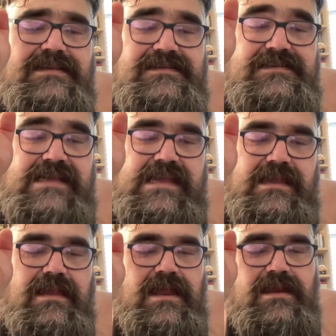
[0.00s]

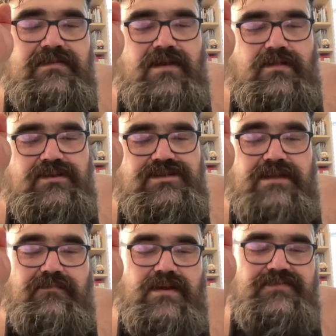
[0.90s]
Z, an
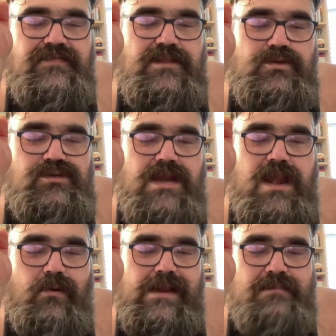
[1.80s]
anthology of
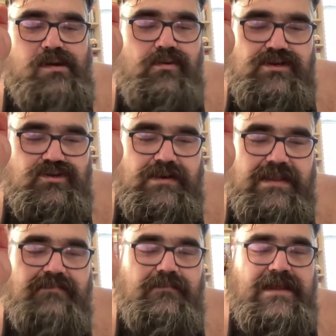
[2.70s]
revolutionary
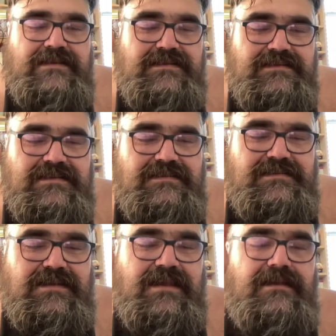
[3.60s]
poetry from
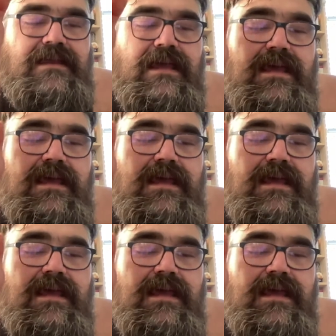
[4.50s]
1968,